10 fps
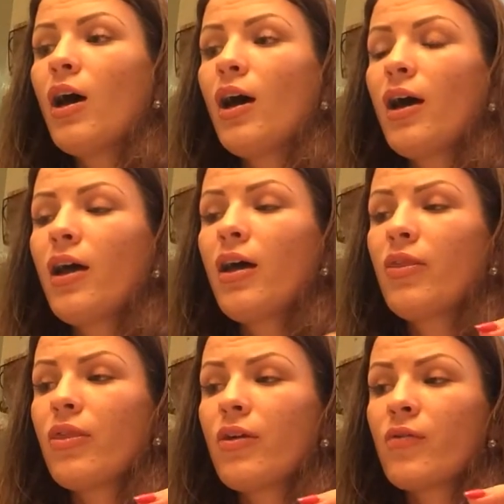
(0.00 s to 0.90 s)

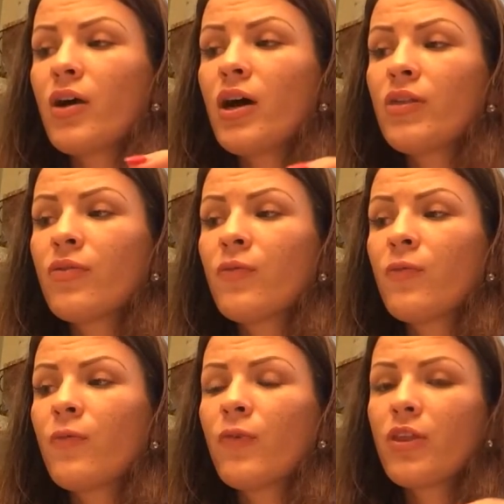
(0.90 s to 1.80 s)
and the right
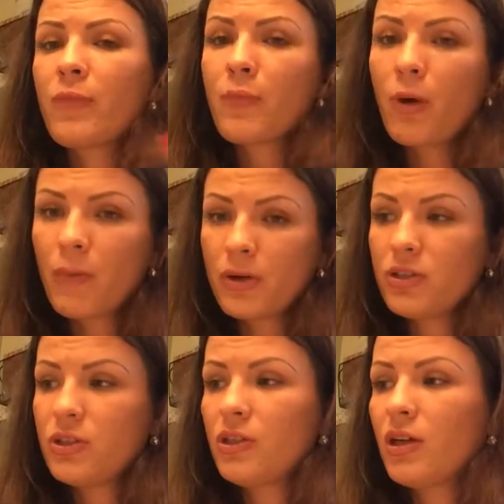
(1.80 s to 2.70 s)
for the
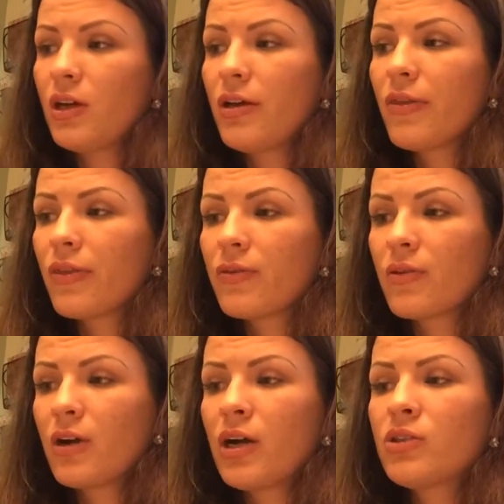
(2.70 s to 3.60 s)
property and the
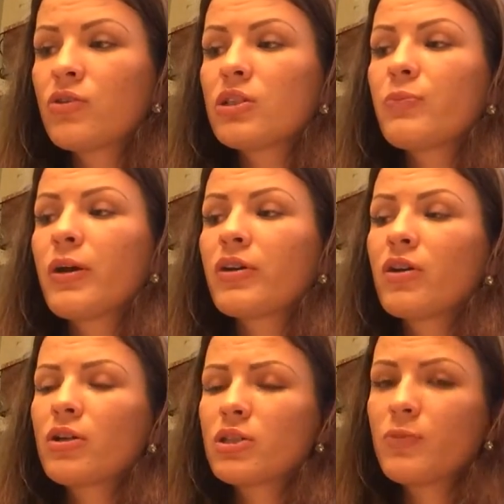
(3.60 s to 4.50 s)
right to respect
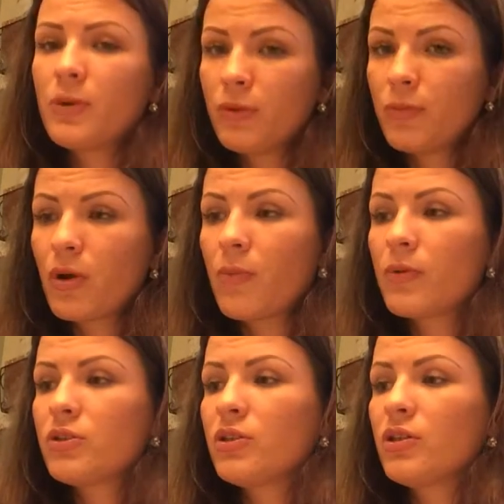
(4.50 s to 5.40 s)
the other people's
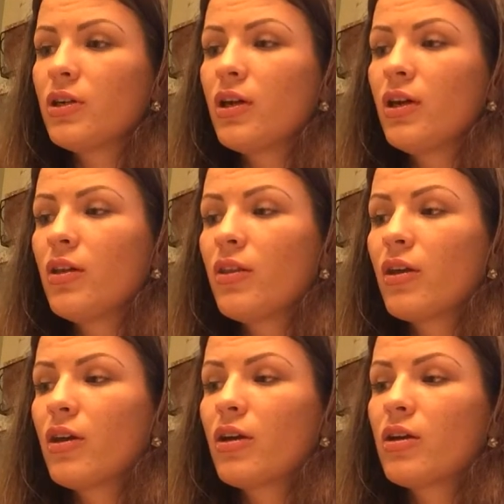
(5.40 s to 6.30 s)
property and
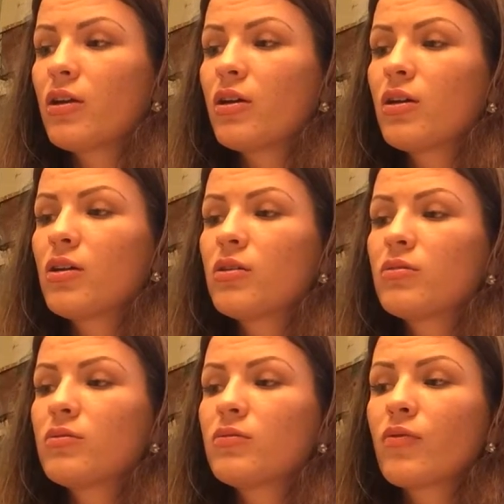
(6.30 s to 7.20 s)
the
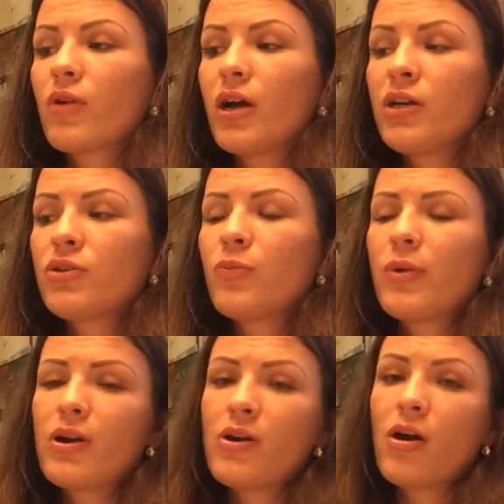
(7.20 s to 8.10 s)
right to
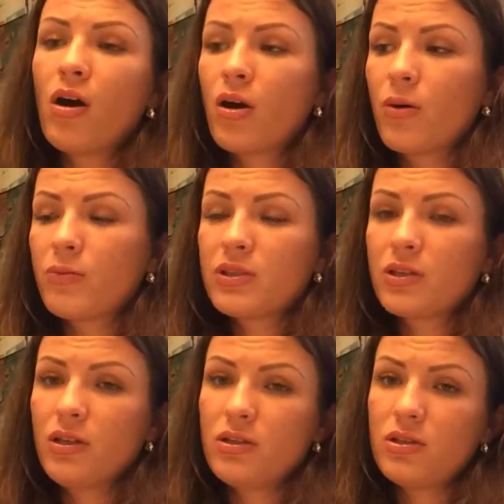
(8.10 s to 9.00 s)
bear arms
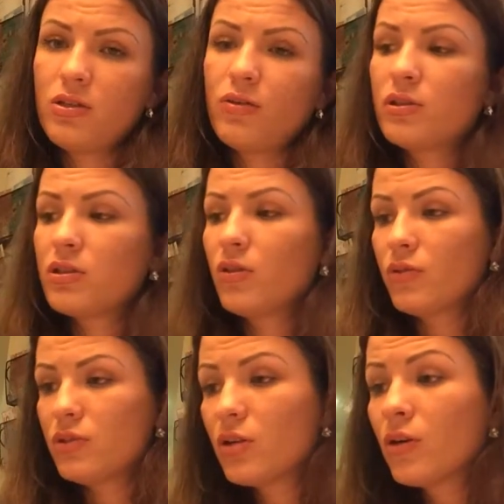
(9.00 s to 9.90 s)
and so on, so
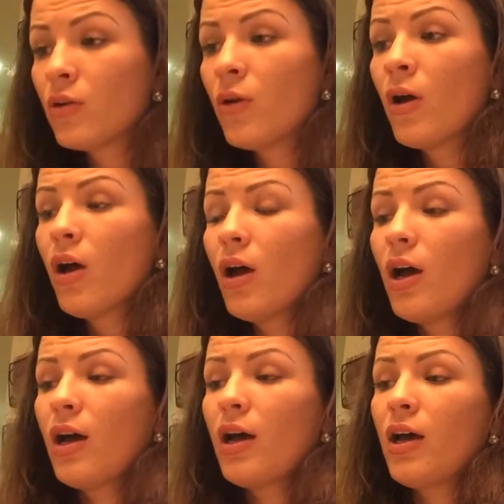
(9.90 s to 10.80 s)
on, so.
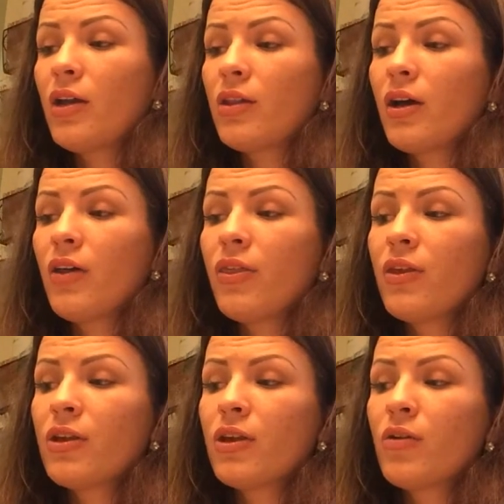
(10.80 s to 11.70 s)
And I
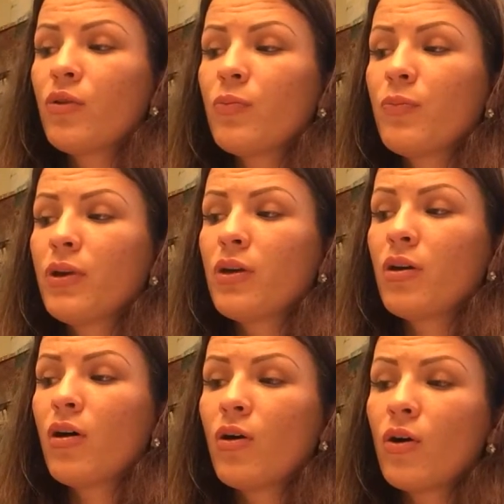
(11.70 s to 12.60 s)
think it would be
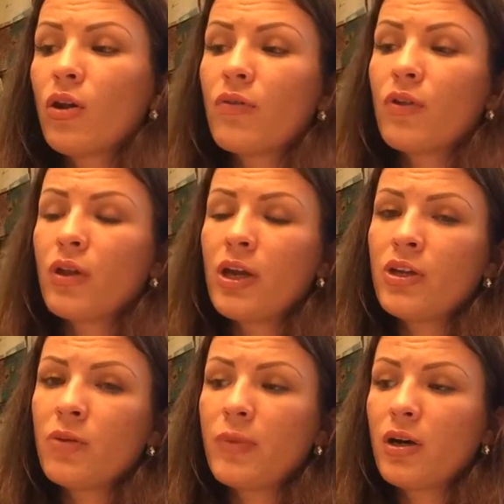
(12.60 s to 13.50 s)
all
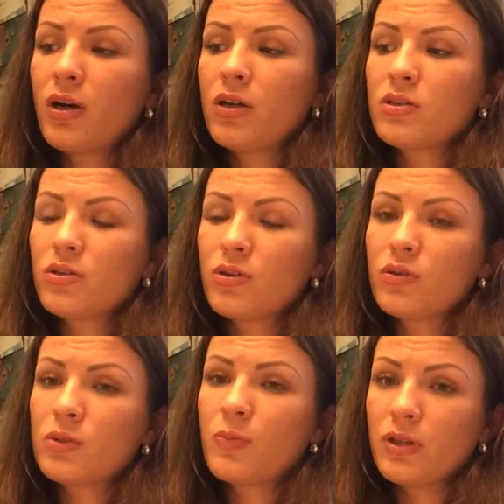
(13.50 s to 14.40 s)
violated by
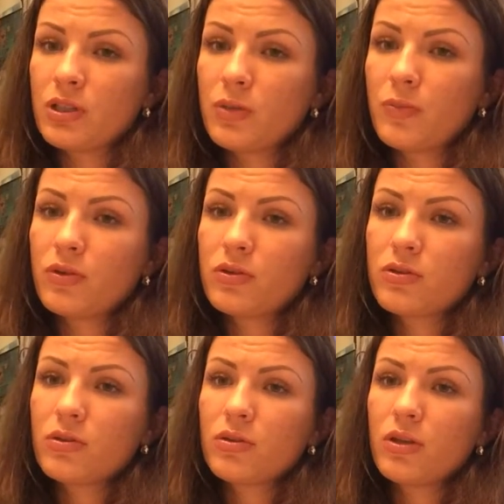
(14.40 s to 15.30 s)
those
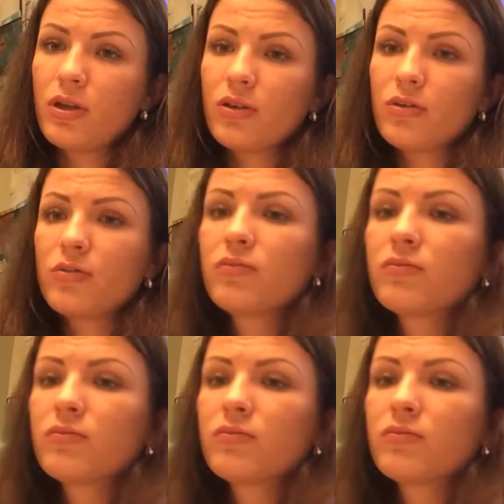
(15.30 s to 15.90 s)
principles. Thank you.